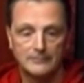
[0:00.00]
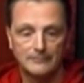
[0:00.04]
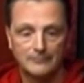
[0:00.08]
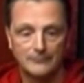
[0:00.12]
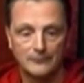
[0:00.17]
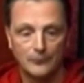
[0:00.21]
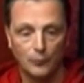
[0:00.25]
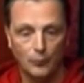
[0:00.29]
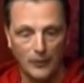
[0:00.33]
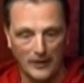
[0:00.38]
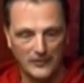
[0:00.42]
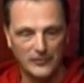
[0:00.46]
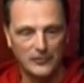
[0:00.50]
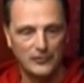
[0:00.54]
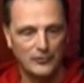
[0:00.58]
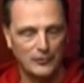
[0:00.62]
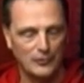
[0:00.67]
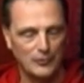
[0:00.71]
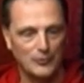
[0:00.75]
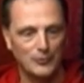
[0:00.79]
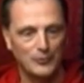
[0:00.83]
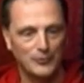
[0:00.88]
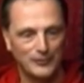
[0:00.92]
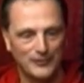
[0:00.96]
Red
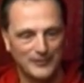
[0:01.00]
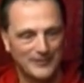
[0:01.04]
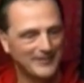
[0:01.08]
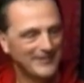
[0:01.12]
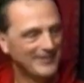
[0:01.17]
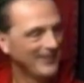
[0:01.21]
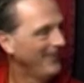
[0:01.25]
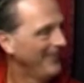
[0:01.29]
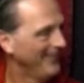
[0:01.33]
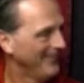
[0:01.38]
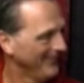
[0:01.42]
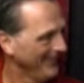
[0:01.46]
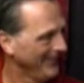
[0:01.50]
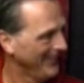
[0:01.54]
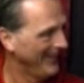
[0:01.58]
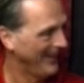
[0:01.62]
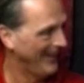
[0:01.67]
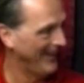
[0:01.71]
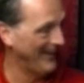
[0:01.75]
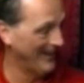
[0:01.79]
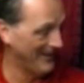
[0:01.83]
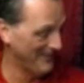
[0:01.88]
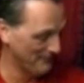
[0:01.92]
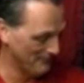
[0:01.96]
shoes. No,
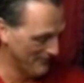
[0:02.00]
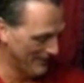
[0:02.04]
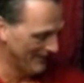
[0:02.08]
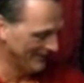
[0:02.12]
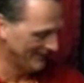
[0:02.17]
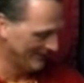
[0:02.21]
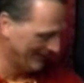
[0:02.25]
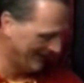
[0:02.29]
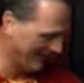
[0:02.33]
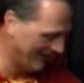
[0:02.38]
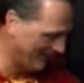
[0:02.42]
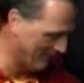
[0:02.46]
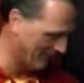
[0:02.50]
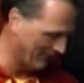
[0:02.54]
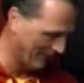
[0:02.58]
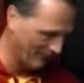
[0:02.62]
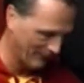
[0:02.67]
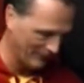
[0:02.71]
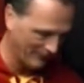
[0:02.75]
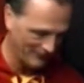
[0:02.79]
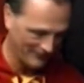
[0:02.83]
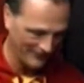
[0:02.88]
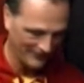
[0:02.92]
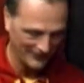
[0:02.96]
I have them on today, by the
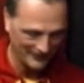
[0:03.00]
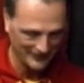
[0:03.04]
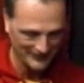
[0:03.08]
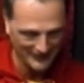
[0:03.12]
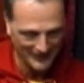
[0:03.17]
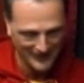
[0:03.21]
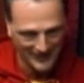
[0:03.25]
way, fellas.